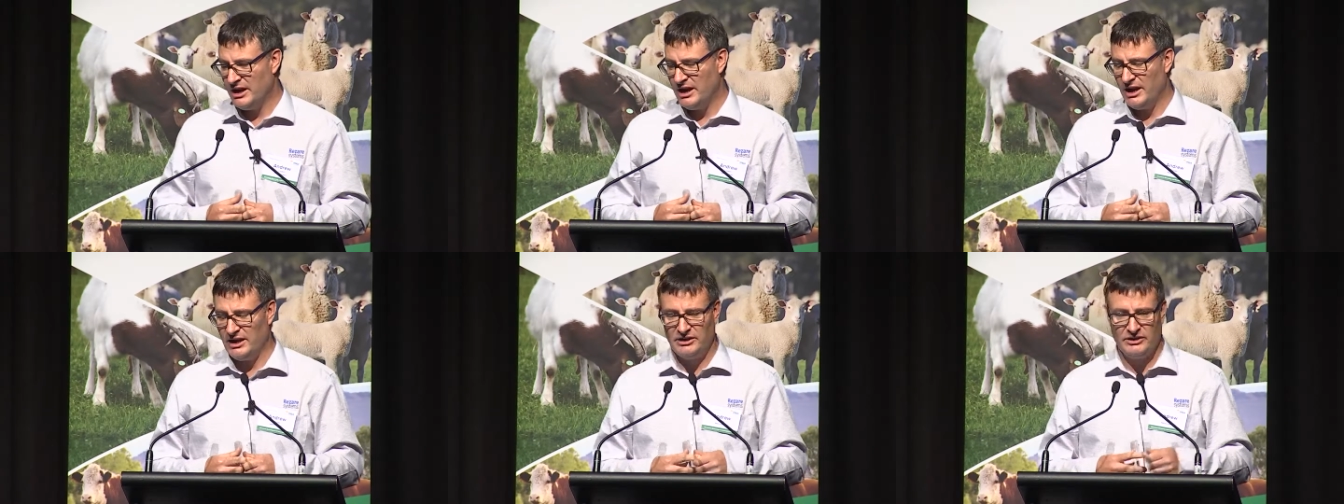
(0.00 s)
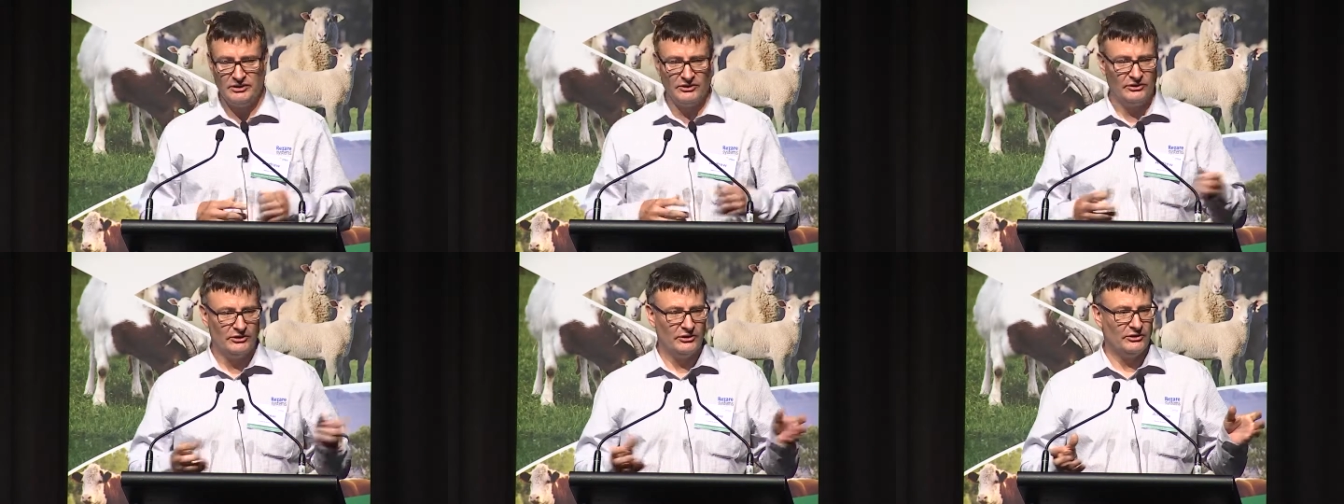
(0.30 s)
and
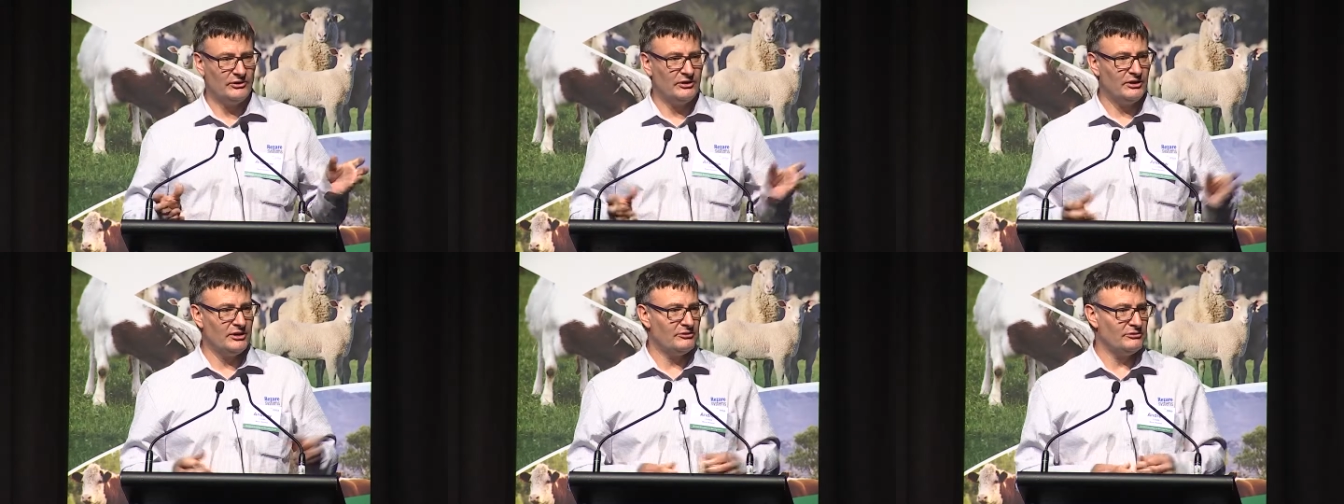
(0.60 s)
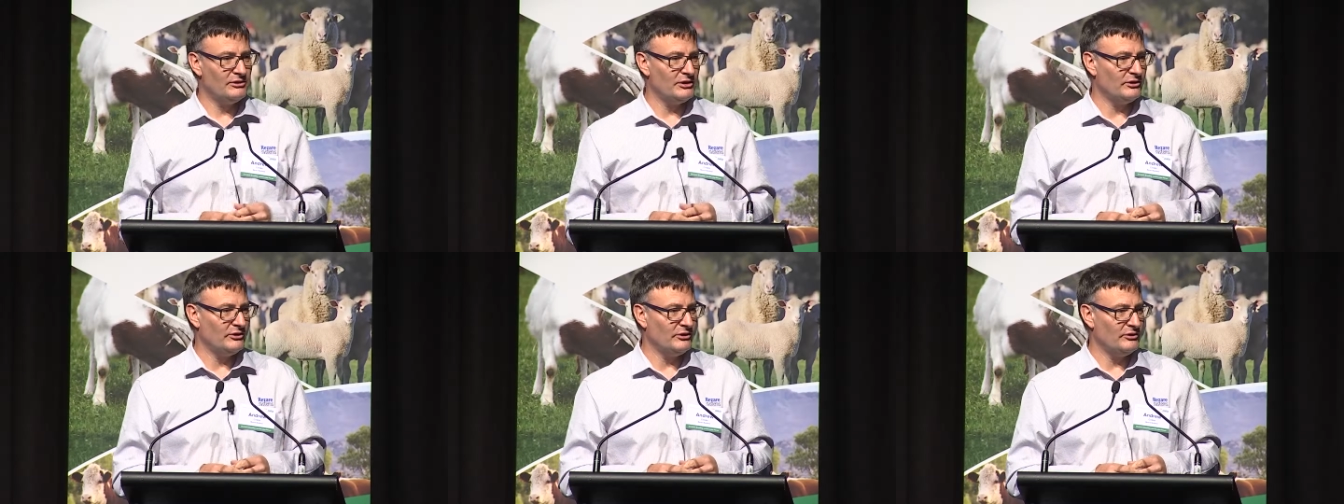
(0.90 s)
consisting of
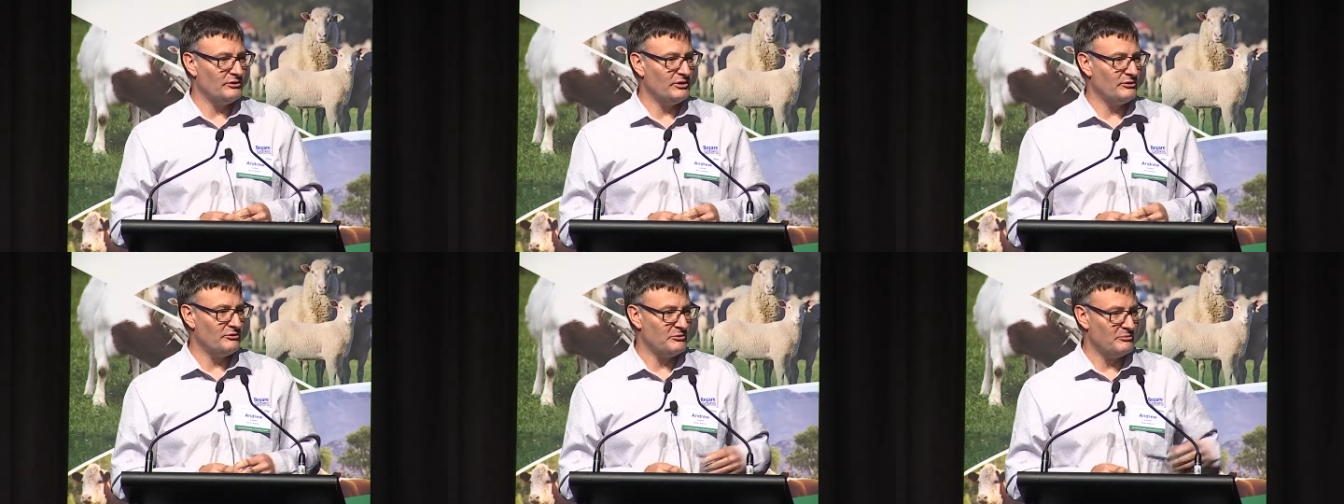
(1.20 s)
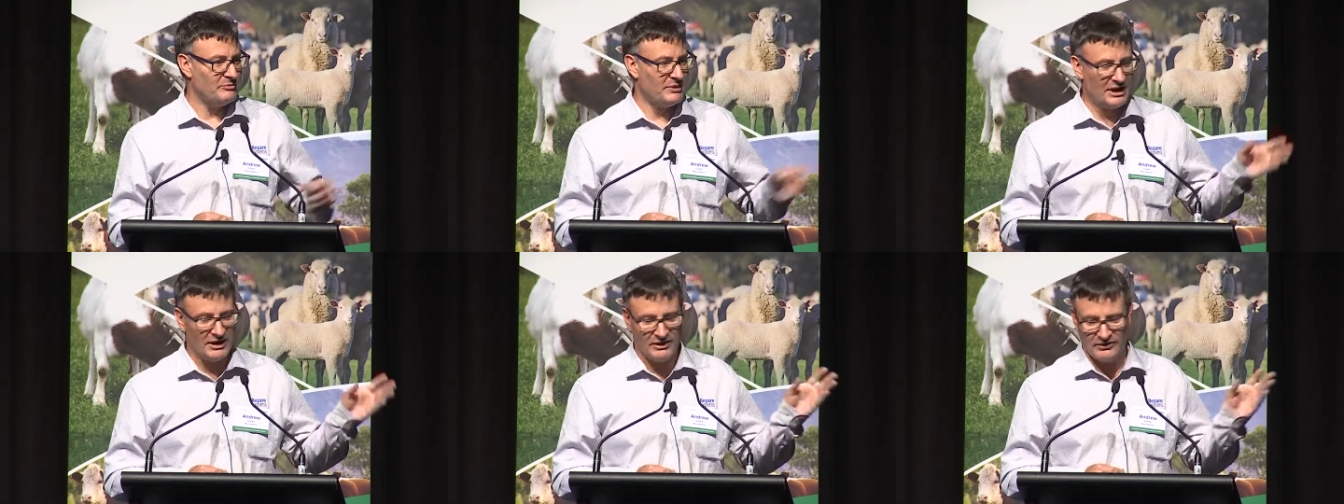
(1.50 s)
lots of
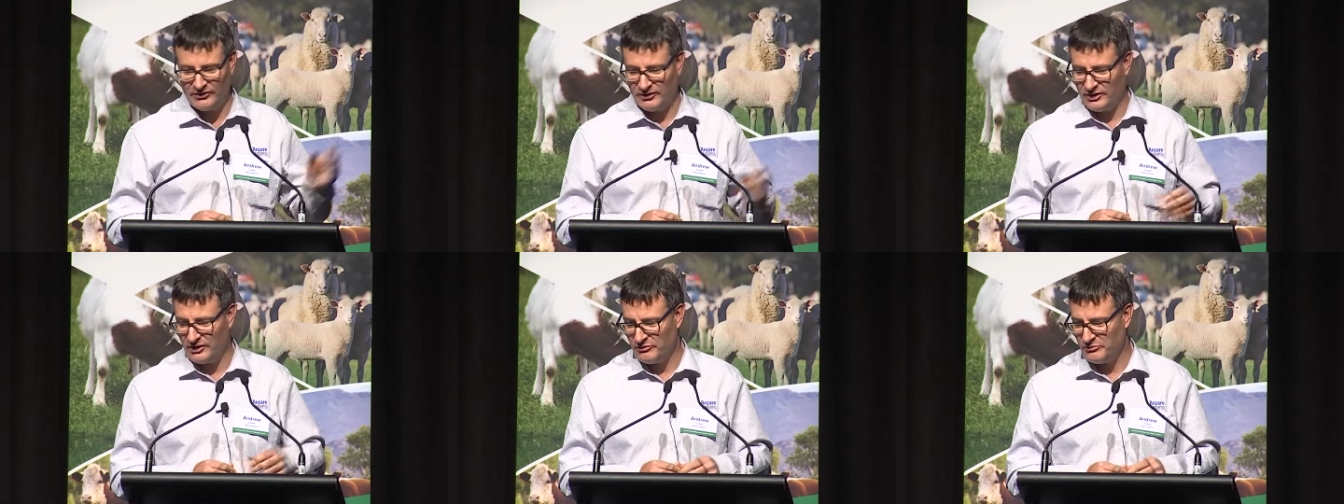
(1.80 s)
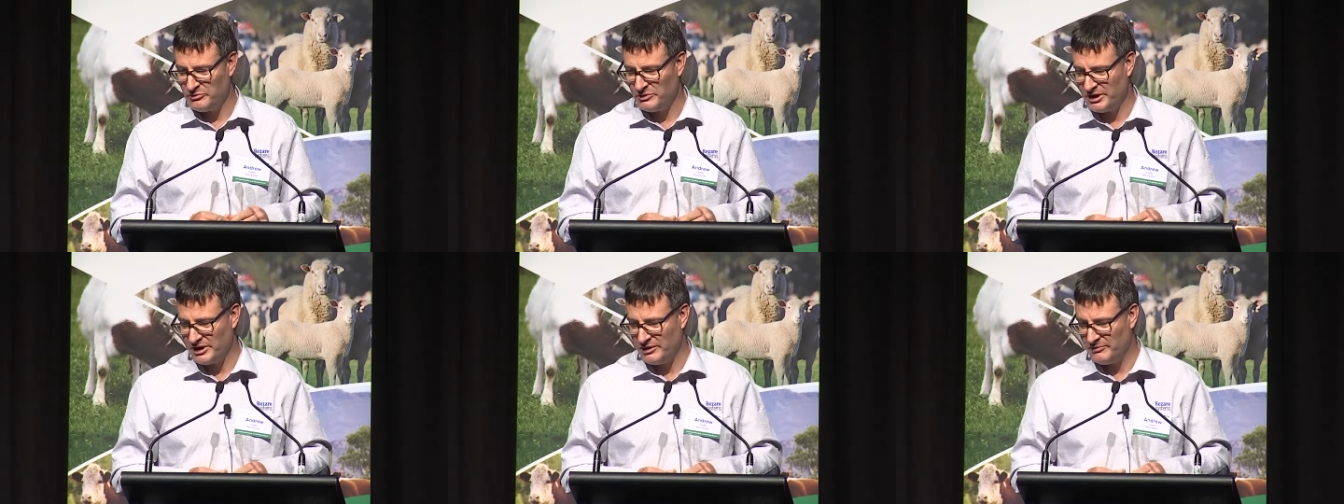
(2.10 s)
different parts that
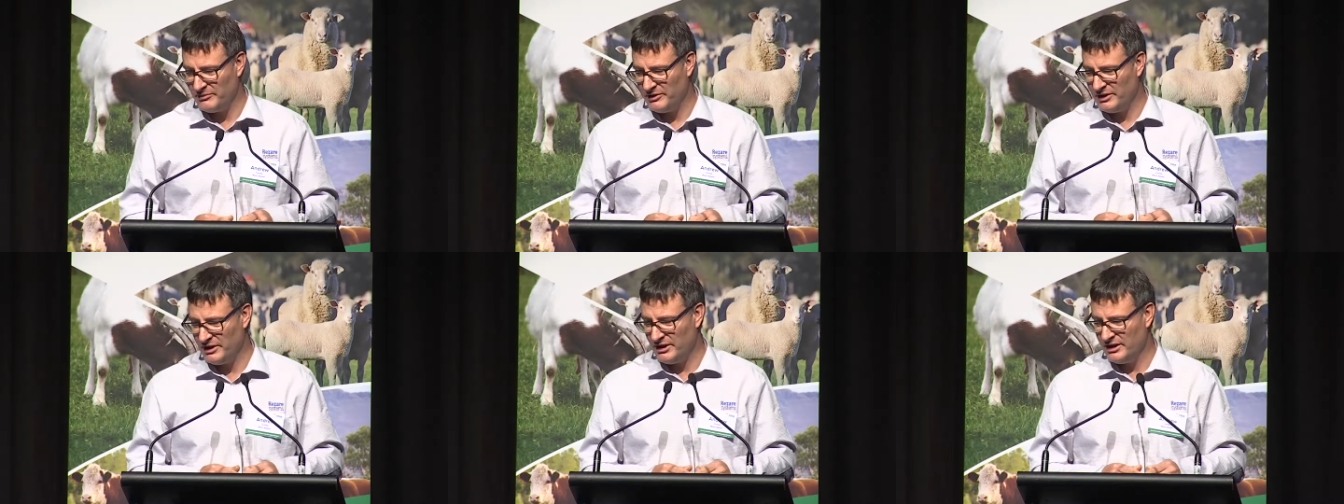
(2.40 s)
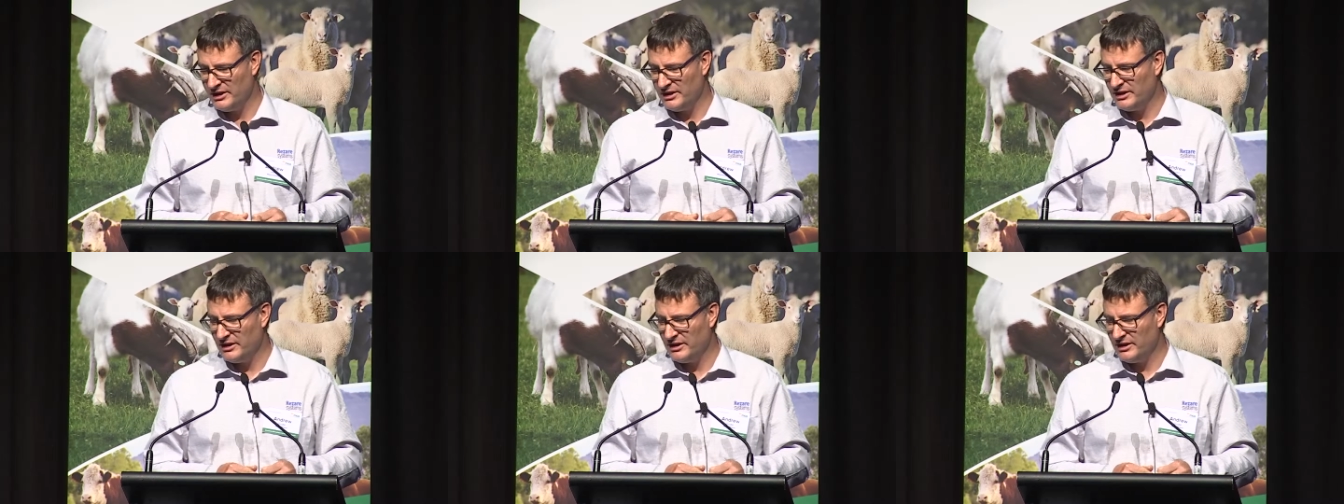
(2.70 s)
I've put up there.